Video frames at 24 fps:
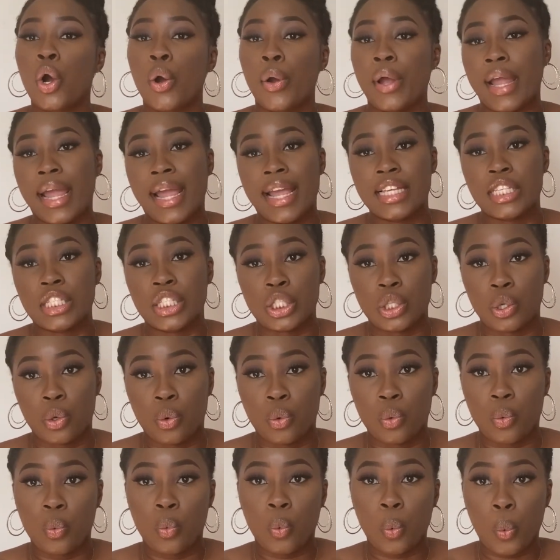Okay,
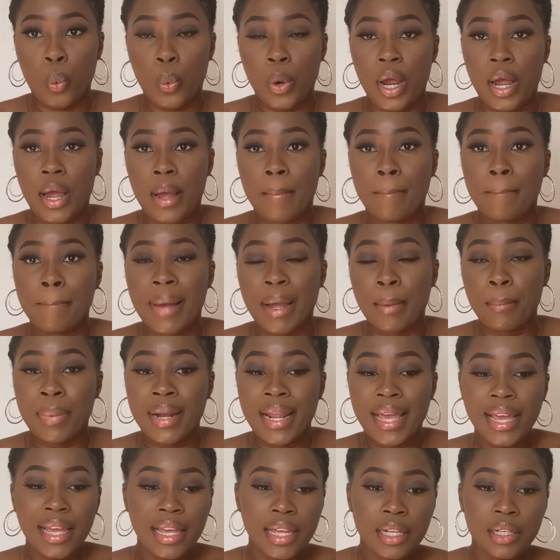so my
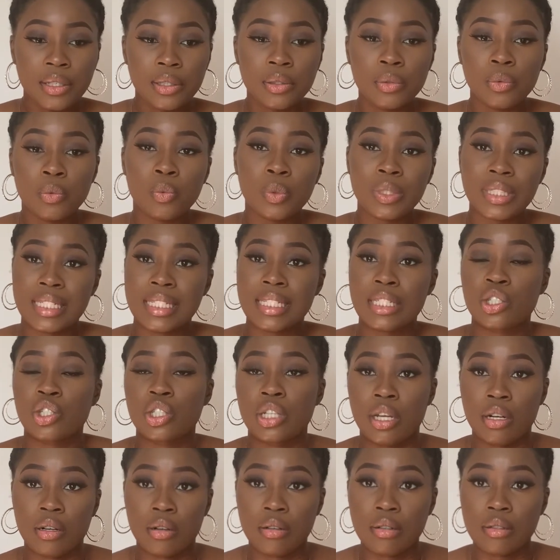plan with this
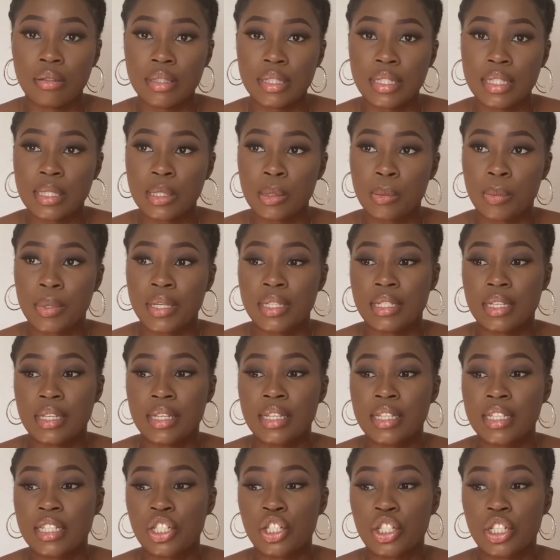channel is
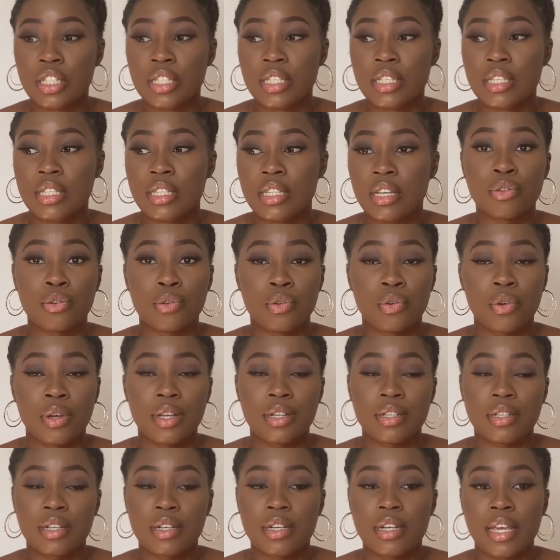basically just to
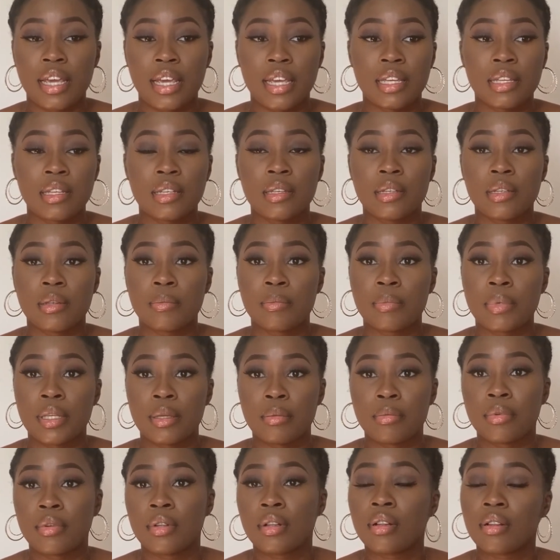entertain
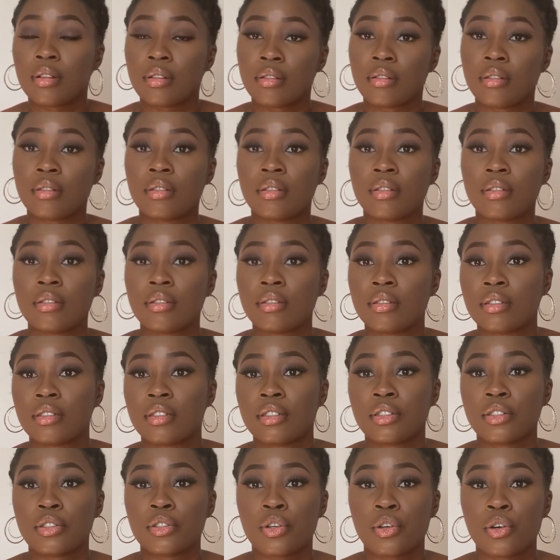people
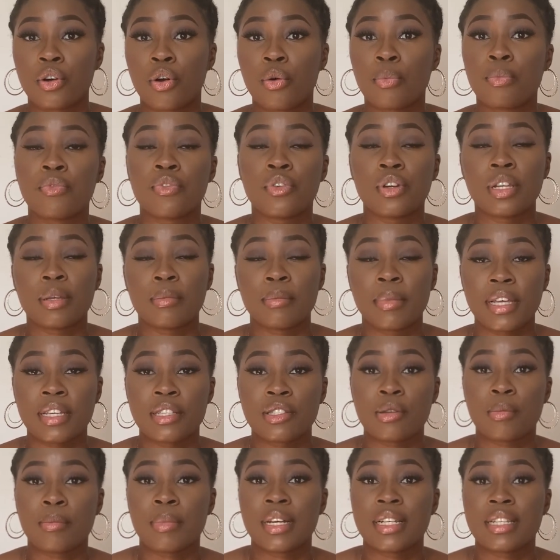hopefully make
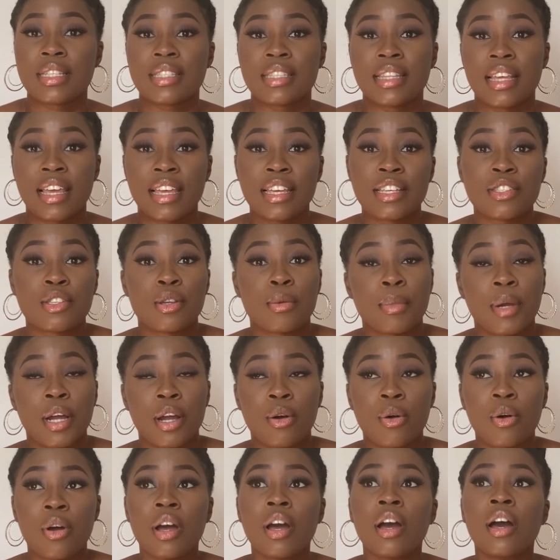somebody's day
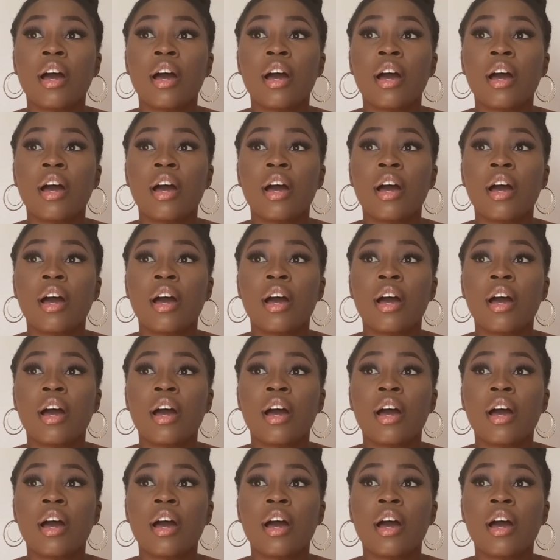somehow